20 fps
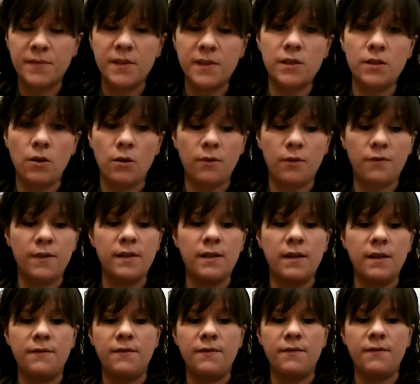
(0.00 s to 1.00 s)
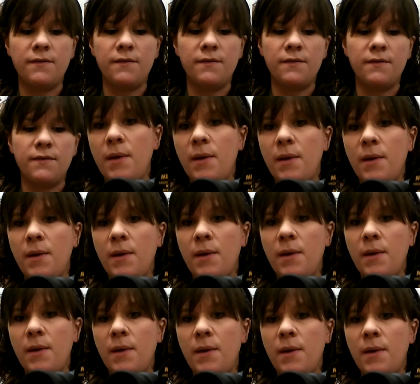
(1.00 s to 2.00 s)
So if those numbers say
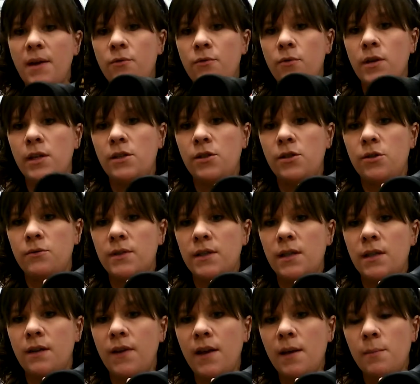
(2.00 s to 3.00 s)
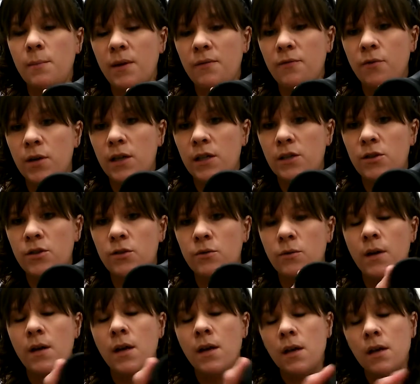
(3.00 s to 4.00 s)
10 by 42 instead of 8 by 42,